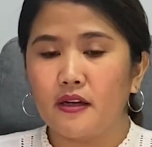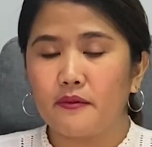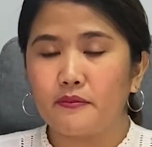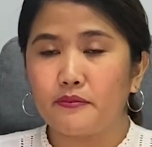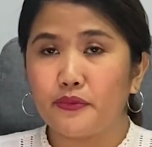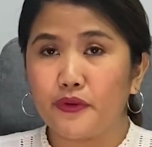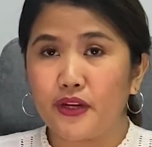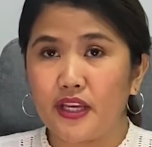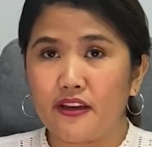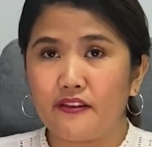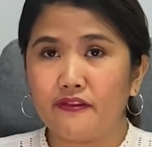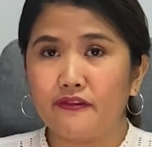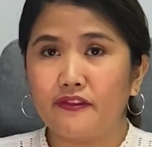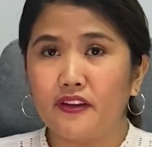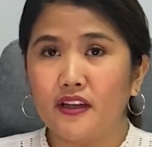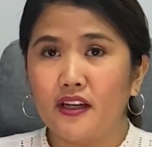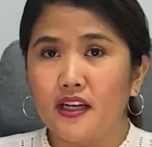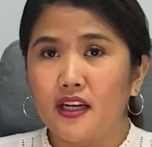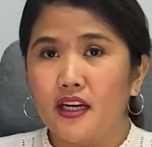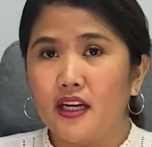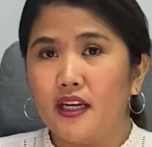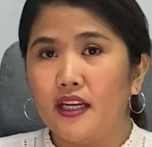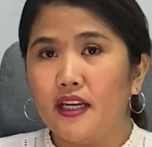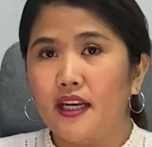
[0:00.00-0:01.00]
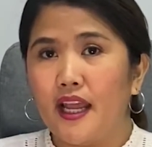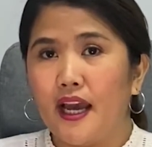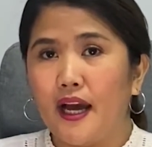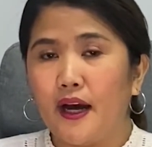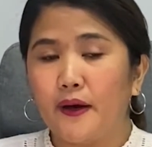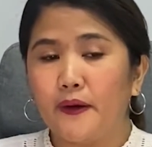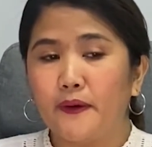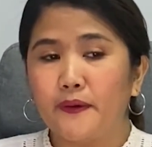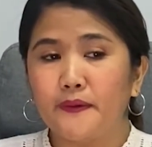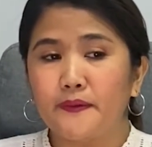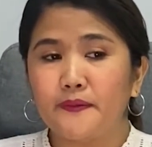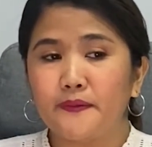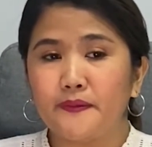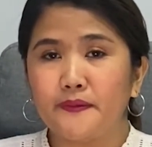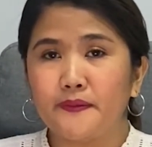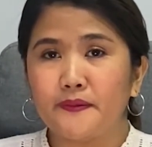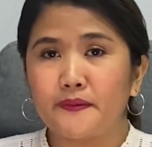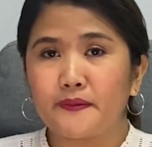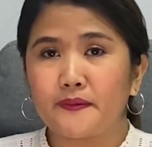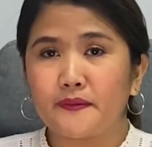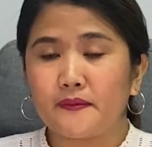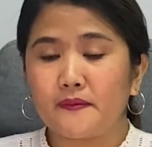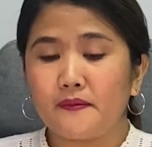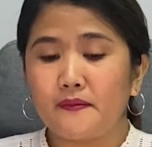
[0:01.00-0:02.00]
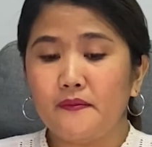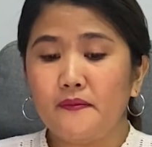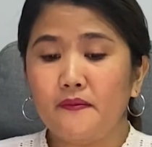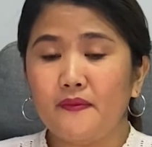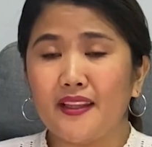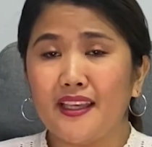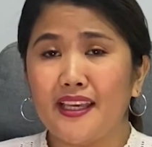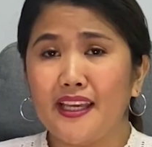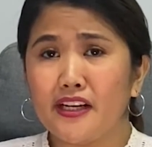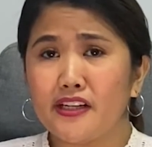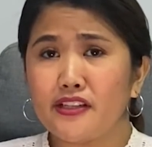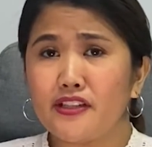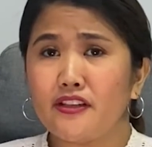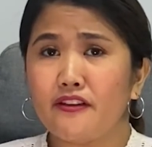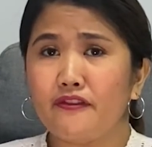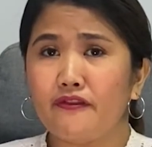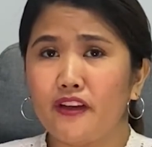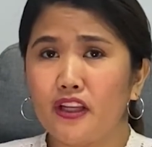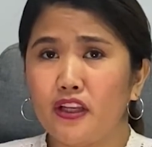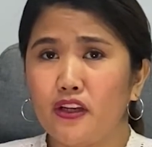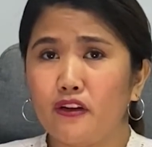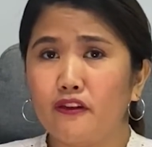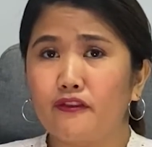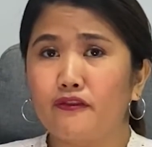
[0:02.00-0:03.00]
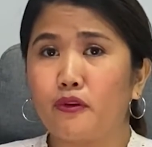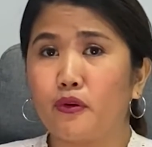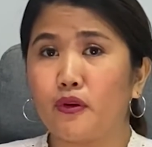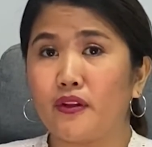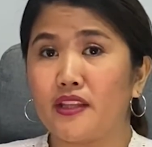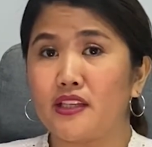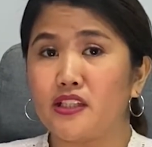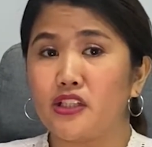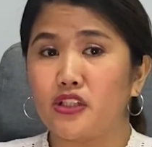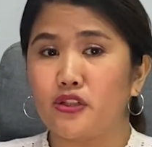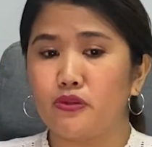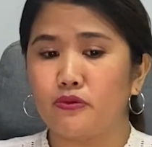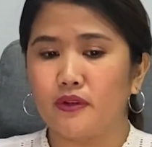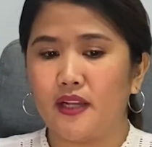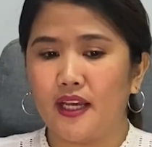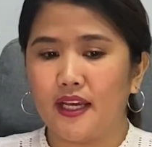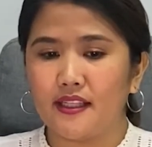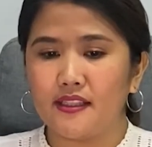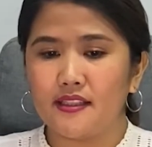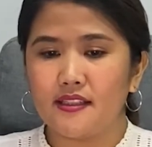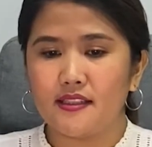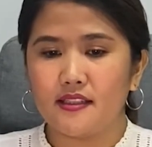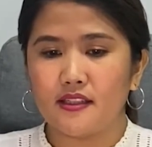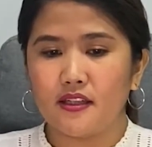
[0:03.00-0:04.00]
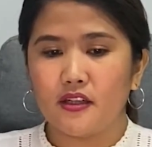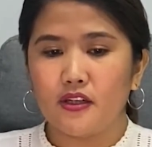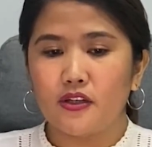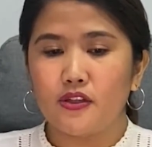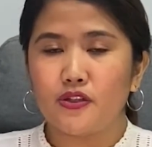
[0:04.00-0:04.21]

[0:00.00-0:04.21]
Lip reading: brief. Now, here's the video for the students,